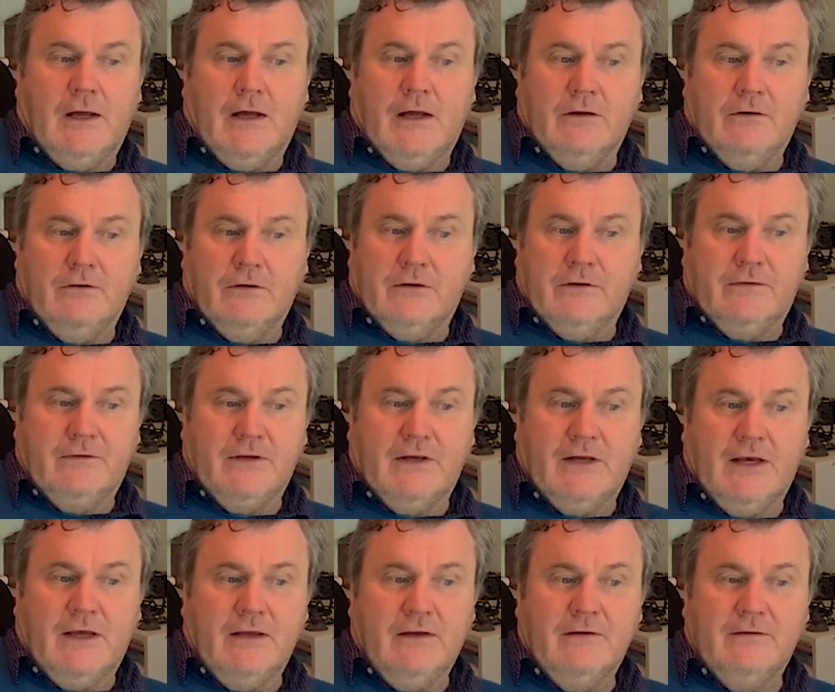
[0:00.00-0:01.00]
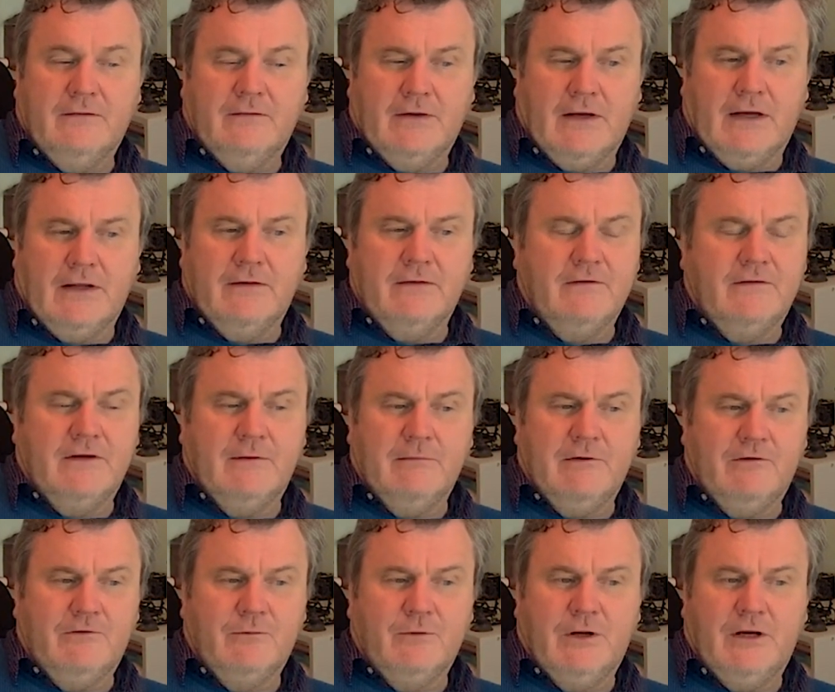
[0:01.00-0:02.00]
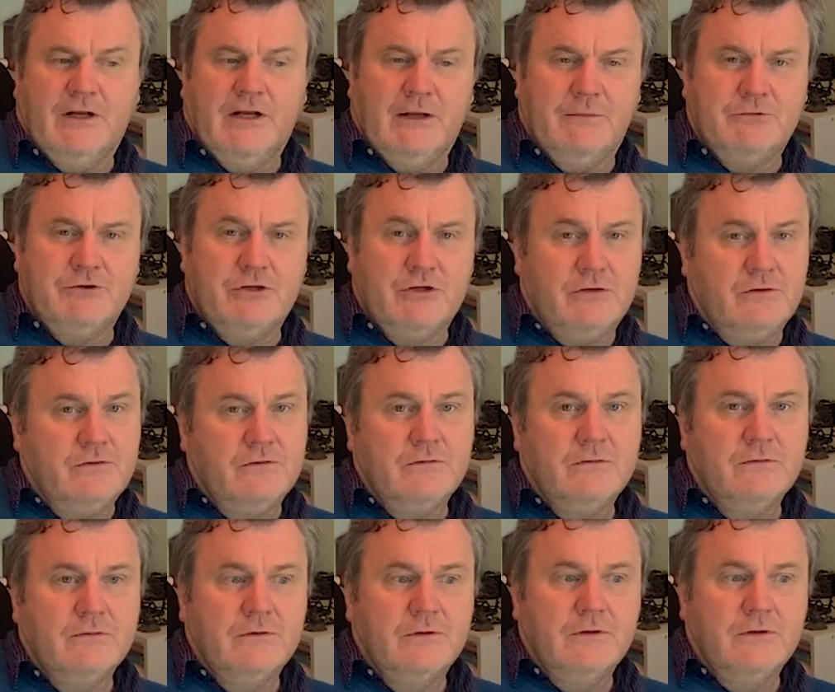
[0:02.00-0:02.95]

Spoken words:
I've got to say, Saturn semi-square Neptune,